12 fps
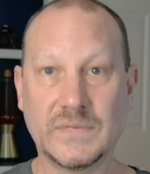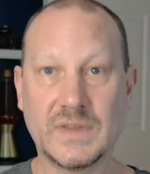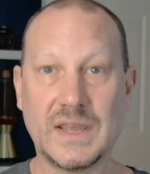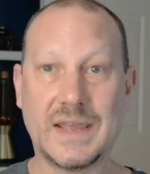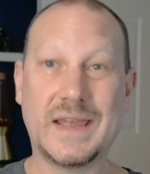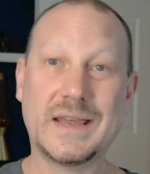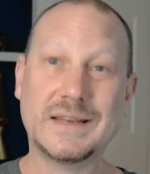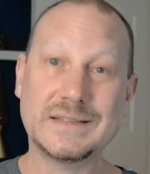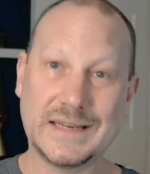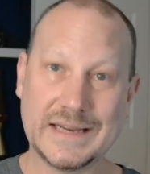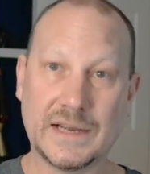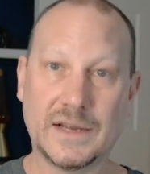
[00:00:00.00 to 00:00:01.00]
And
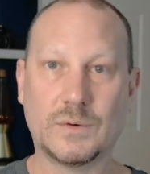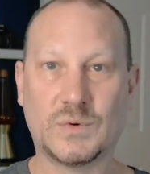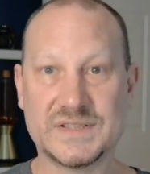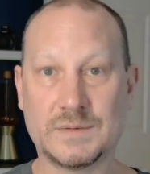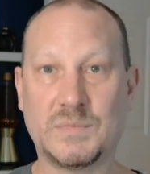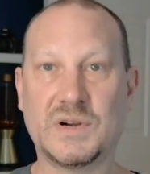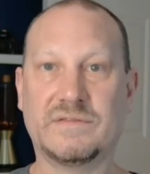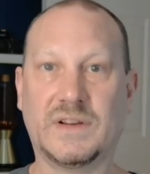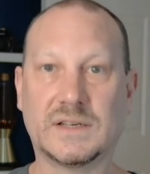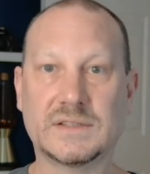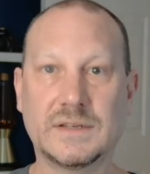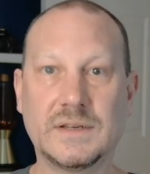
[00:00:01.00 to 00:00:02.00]
yeah, it wasn't
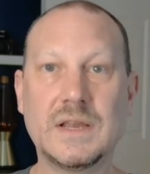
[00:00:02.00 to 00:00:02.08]
perfect,